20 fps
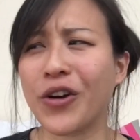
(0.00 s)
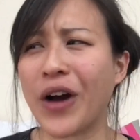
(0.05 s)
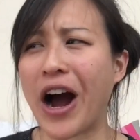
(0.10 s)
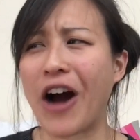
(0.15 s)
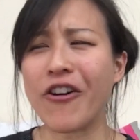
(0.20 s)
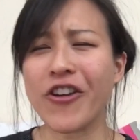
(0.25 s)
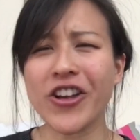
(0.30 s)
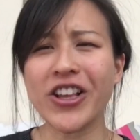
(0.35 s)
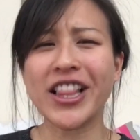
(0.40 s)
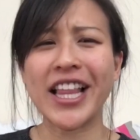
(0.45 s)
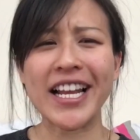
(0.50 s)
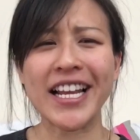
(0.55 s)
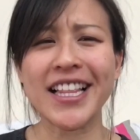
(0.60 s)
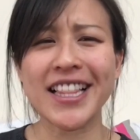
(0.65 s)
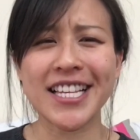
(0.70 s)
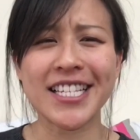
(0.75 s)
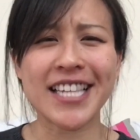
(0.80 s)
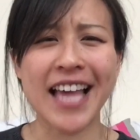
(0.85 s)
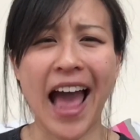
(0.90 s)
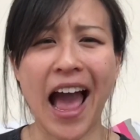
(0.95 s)
How are you letting
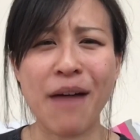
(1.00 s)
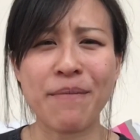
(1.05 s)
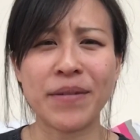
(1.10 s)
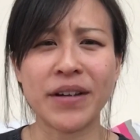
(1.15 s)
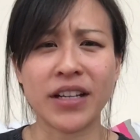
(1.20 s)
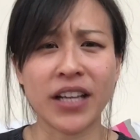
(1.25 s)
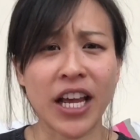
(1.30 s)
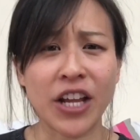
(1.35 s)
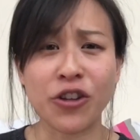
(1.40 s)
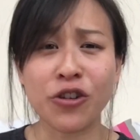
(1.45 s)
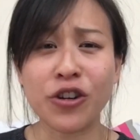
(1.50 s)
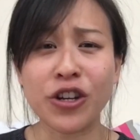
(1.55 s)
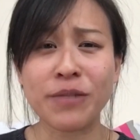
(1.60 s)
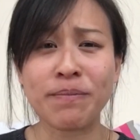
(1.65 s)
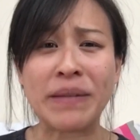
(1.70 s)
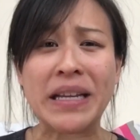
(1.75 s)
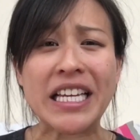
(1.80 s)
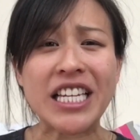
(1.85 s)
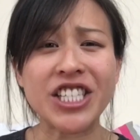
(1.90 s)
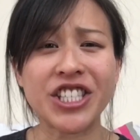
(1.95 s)
this happen? Can you
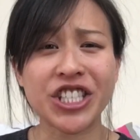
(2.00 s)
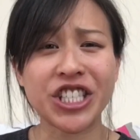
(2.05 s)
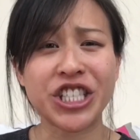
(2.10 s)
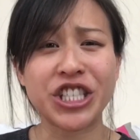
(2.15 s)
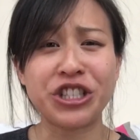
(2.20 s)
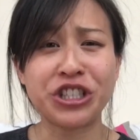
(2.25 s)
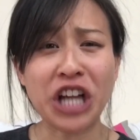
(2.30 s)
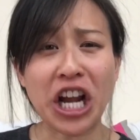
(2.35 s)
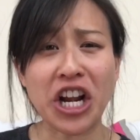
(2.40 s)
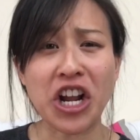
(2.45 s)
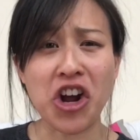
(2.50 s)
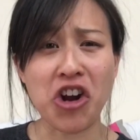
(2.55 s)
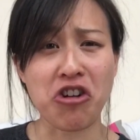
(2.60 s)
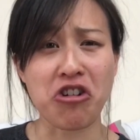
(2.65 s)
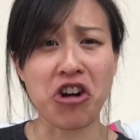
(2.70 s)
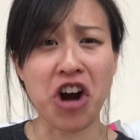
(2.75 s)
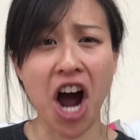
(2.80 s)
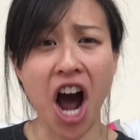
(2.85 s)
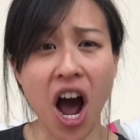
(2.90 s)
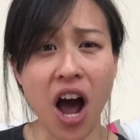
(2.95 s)
please just shut
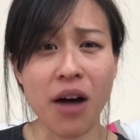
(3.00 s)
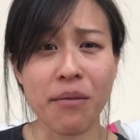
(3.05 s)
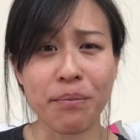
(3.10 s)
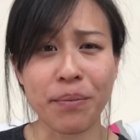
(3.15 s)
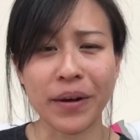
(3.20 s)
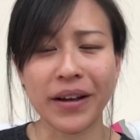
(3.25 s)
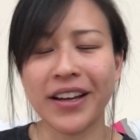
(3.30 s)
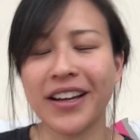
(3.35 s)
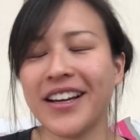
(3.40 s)
her up?